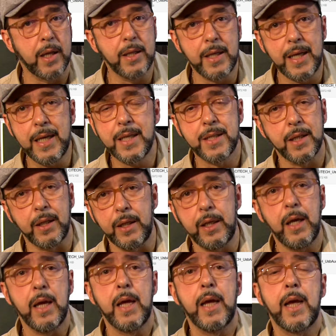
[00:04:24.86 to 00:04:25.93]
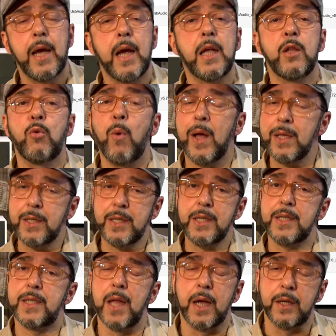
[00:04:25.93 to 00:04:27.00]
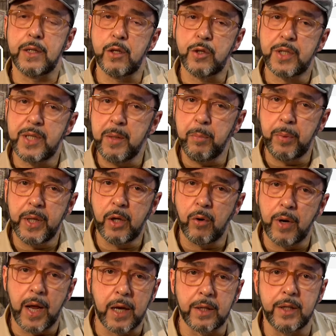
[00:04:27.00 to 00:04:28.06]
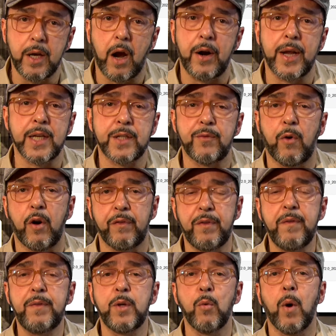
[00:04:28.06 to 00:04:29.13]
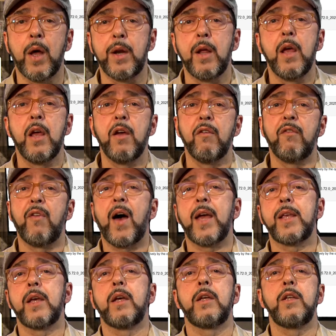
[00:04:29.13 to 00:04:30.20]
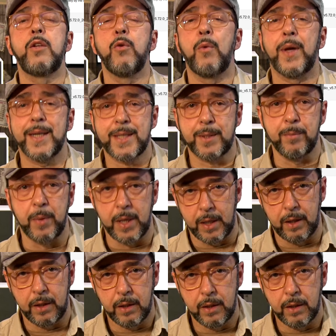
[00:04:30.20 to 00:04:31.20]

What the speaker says: and easily, and once it's done, you simply connect the RS451 via USB.